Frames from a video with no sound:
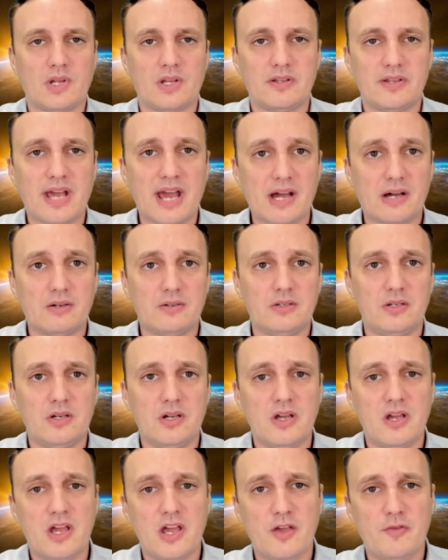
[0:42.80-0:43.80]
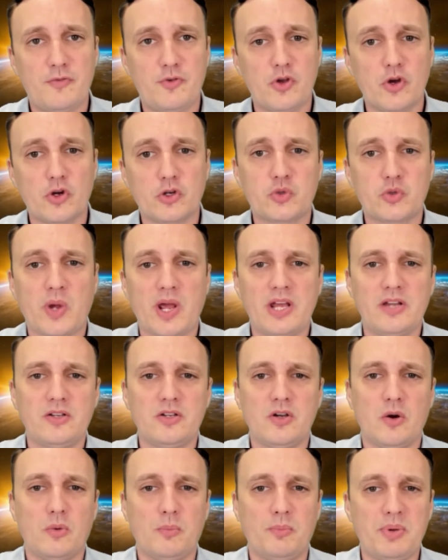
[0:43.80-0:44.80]
Now, if you're trying
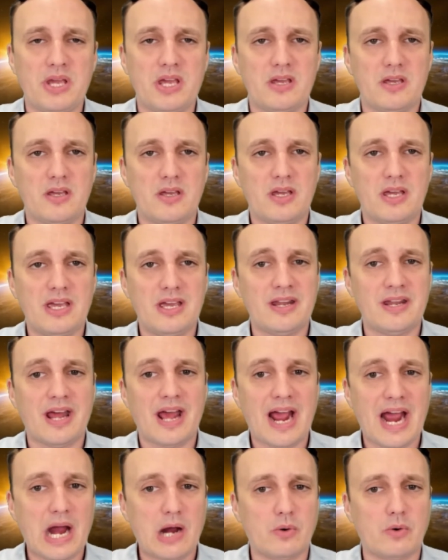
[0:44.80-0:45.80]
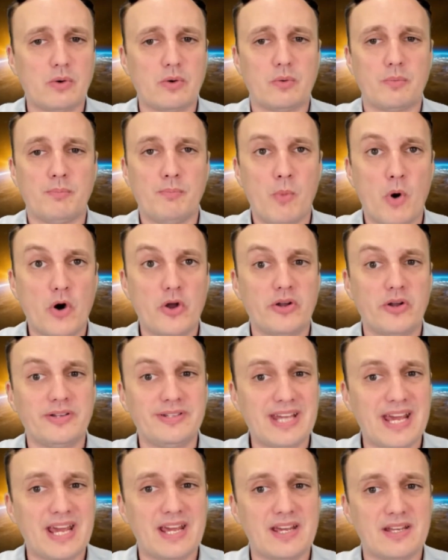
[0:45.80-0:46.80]
to compete in our modern
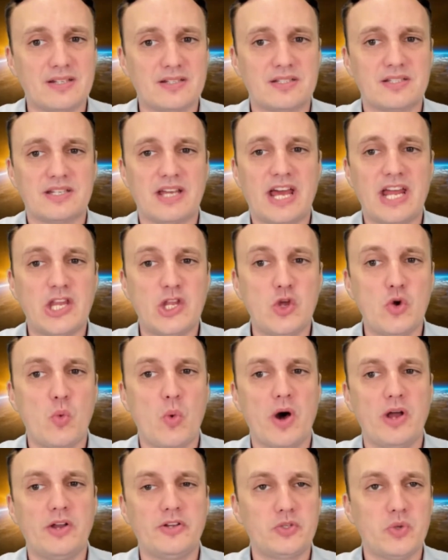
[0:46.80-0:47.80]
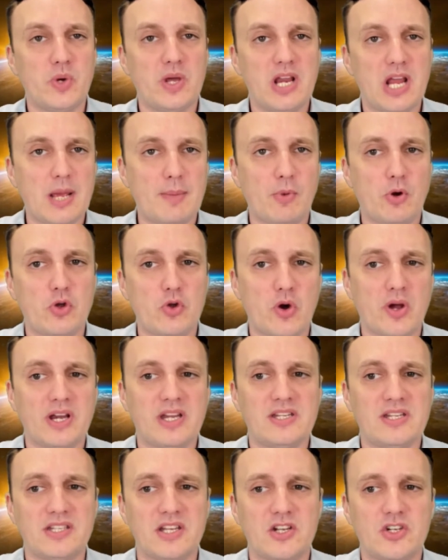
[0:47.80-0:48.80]
days and you want to enable your
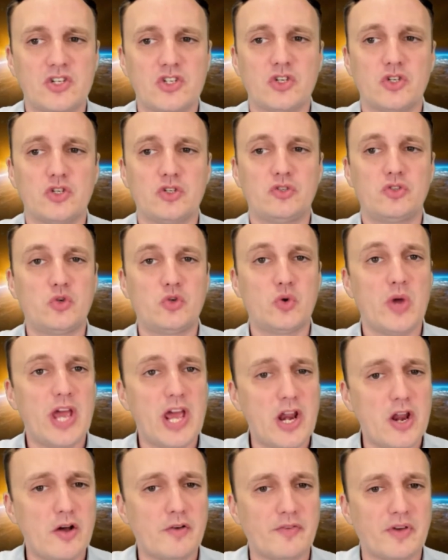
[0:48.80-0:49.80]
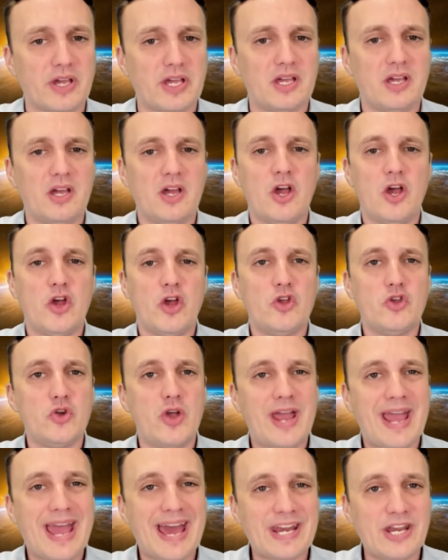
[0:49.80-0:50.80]
organization to innovate, you
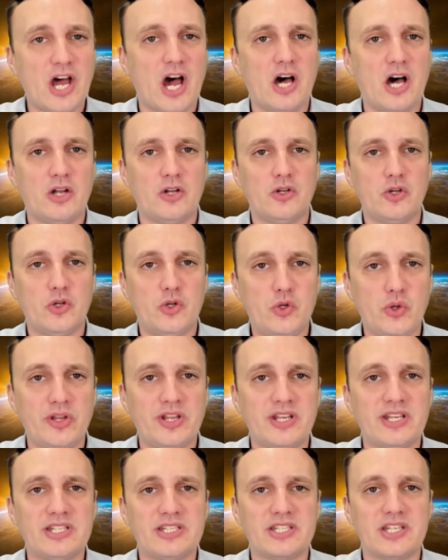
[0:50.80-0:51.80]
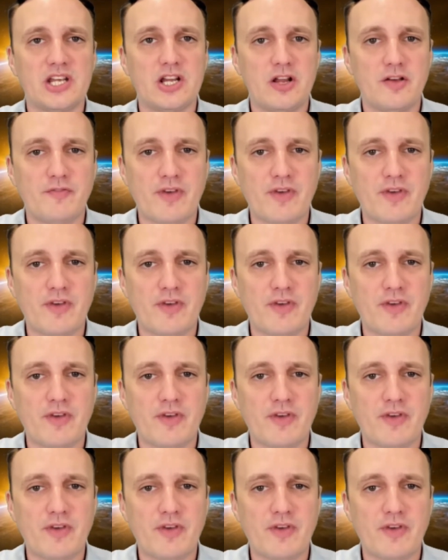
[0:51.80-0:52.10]
cannot do this in a